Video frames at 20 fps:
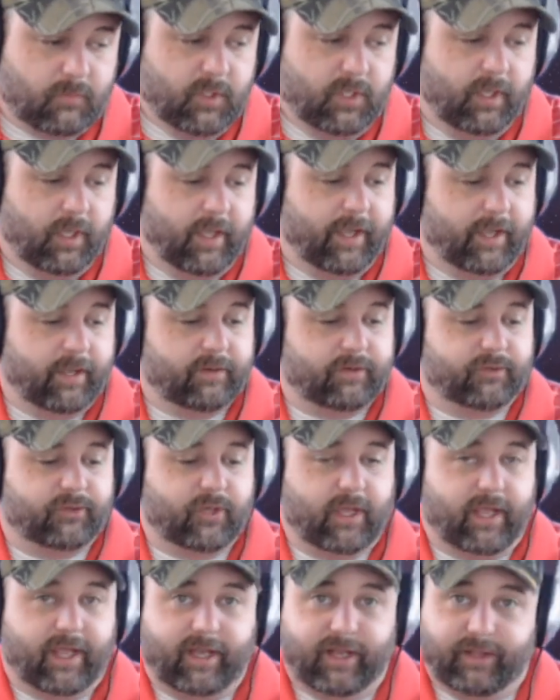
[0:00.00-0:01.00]
And so,
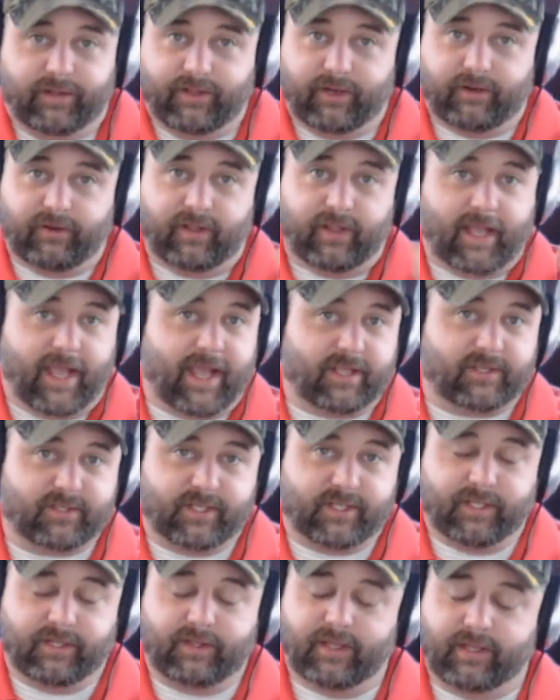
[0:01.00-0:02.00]
they're
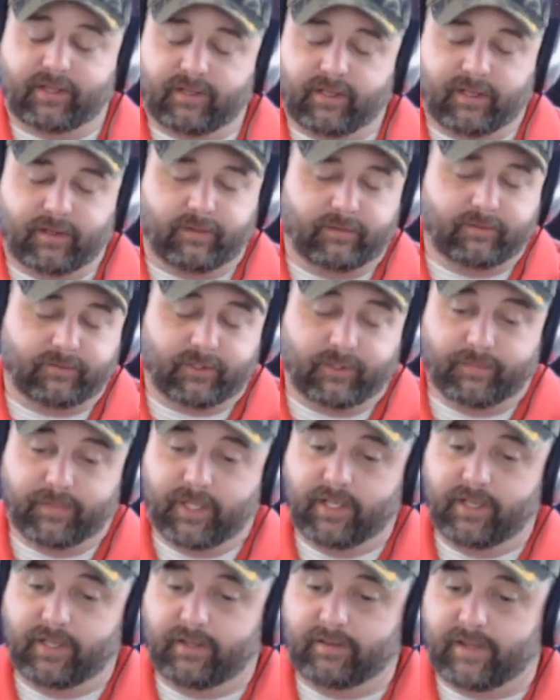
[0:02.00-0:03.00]
elastic. To
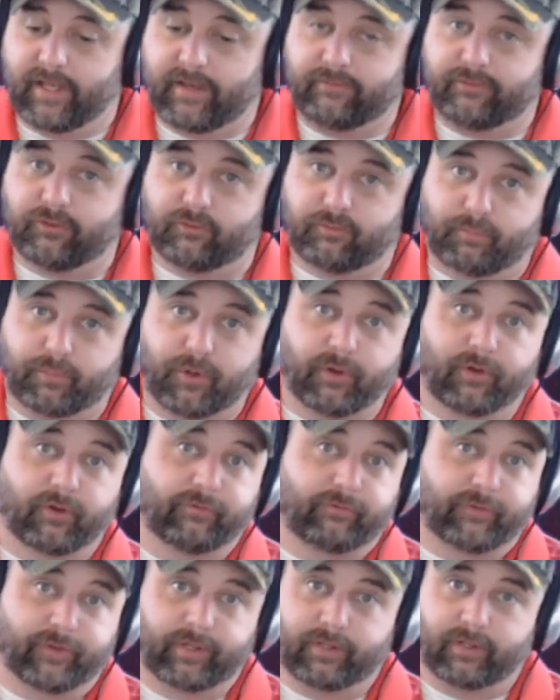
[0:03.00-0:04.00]
me, that was
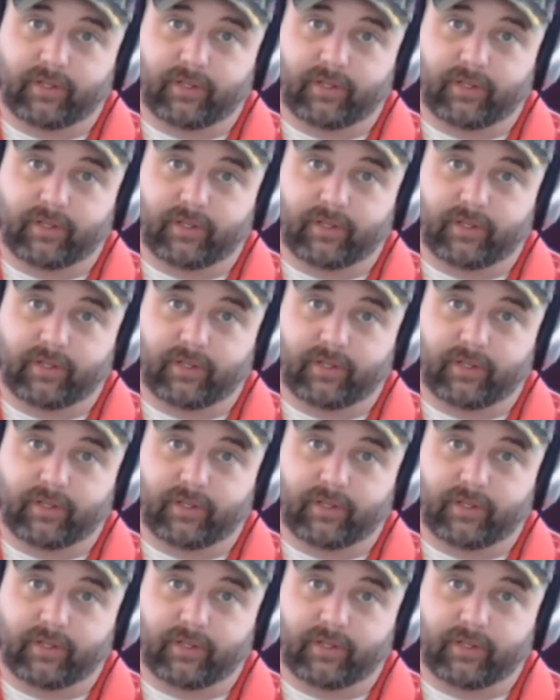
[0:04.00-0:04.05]
perfect.